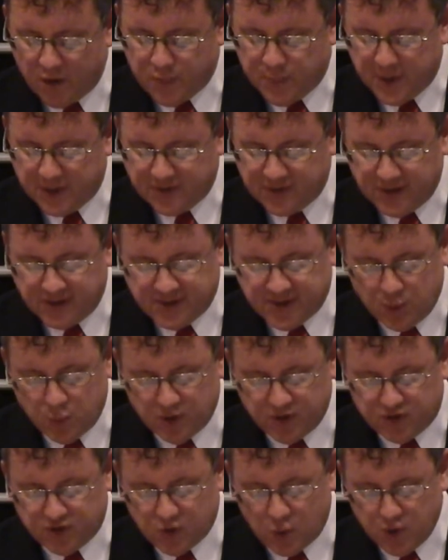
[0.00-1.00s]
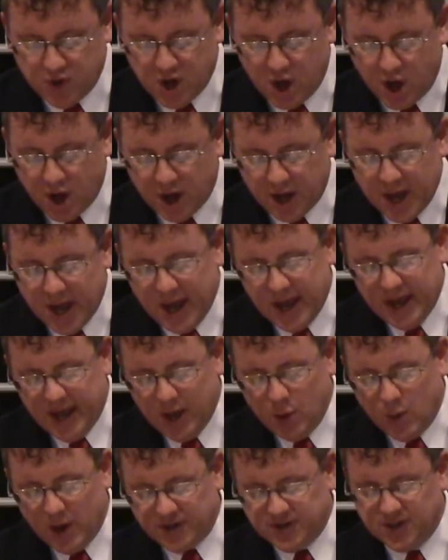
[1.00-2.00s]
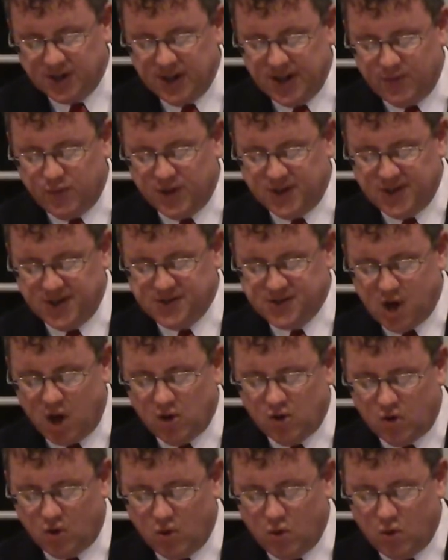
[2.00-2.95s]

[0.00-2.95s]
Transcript: But since he was so young, he went to live with his uncle,